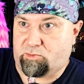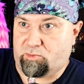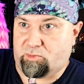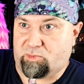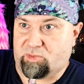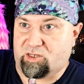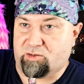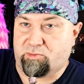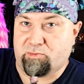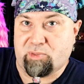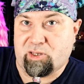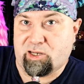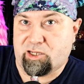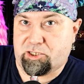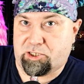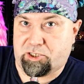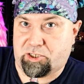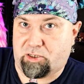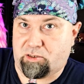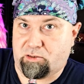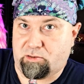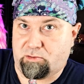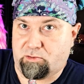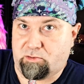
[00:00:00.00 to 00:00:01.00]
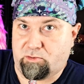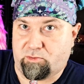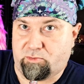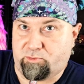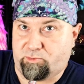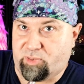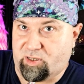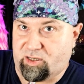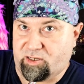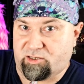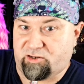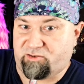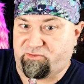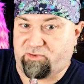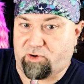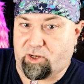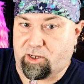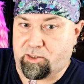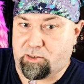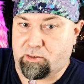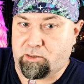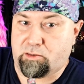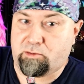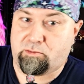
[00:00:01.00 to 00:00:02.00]
diminished because you're
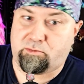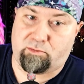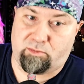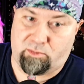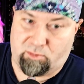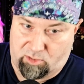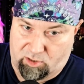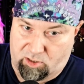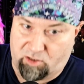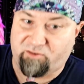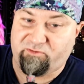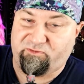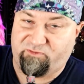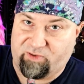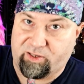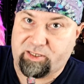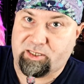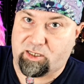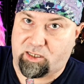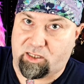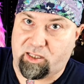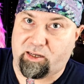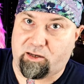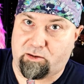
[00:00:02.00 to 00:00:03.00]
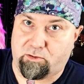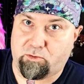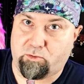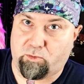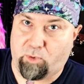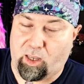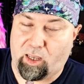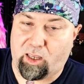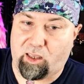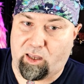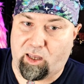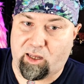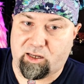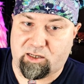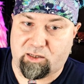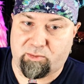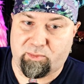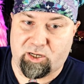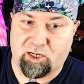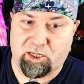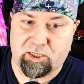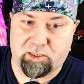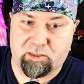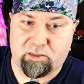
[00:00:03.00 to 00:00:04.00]
frightened. You're physically weak and
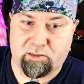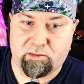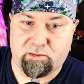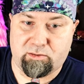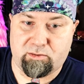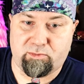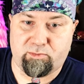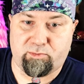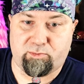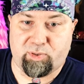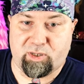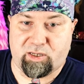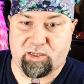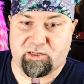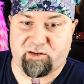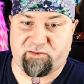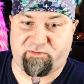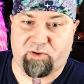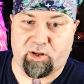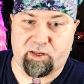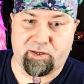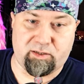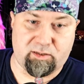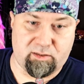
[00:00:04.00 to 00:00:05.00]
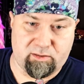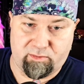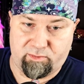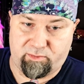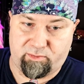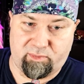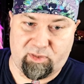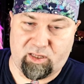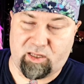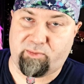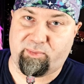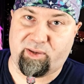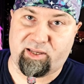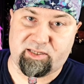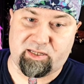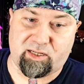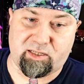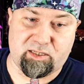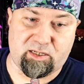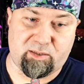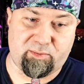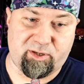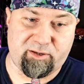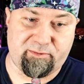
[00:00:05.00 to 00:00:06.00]
diminished because you're frightened. It made
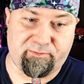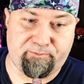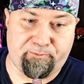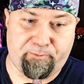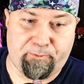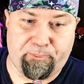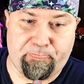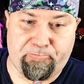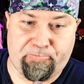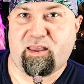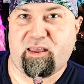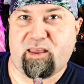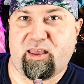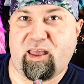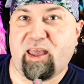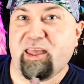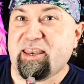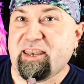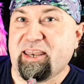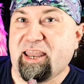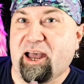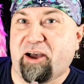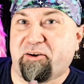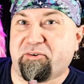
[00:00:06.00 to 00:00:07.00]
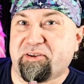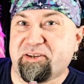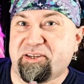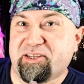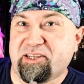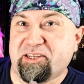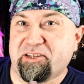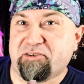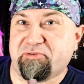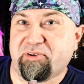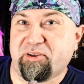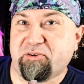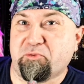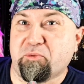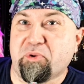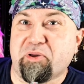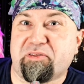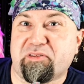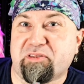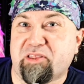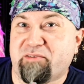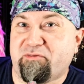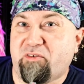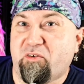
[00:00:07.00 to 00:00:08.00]
sense to me. And now continuing
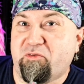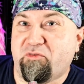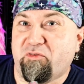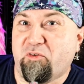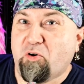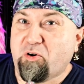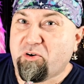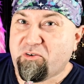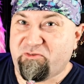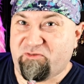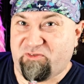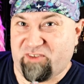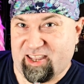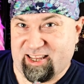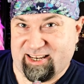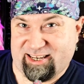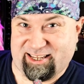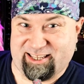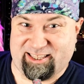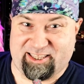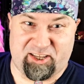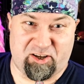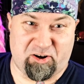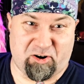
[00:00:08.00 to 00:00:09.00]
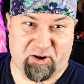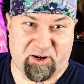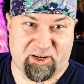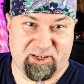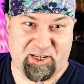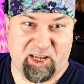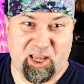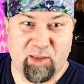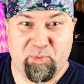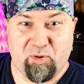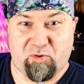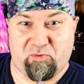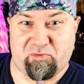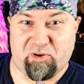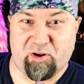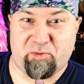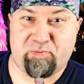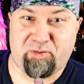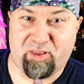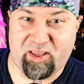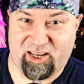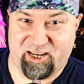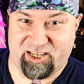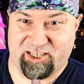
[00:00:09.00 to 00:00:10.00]
with level four feat in the archetype,
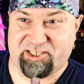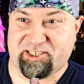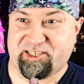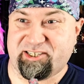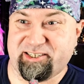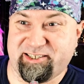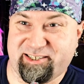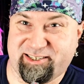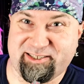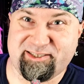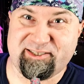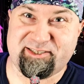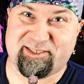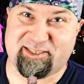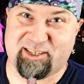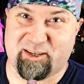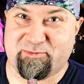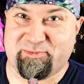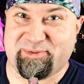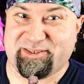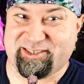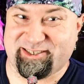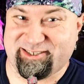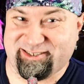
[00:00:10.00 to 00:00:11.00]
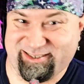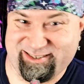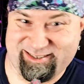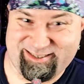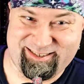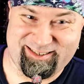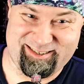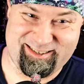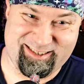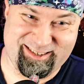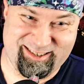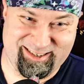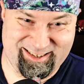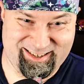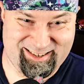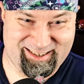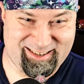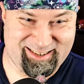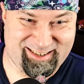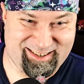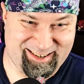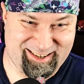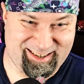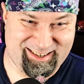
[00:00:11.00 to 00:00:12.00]
Replenishing Consumption.
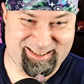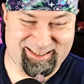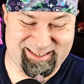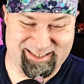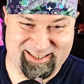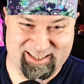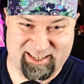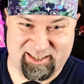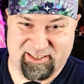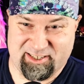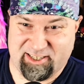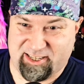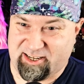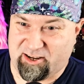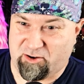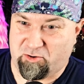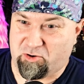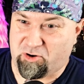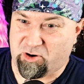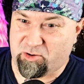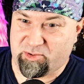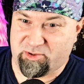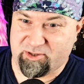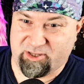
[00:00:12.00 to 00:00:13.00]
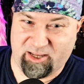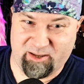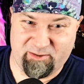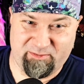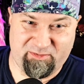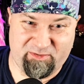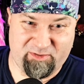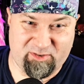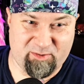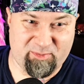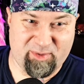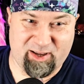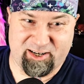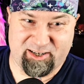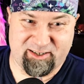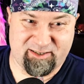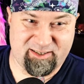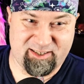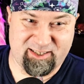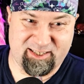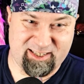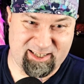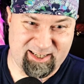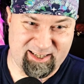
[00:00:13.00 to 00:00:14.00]
It sounds like a horrible name for a
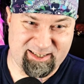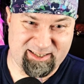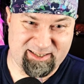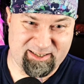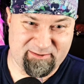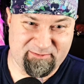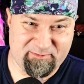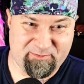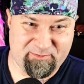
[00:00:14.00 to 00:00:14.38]
magical disease.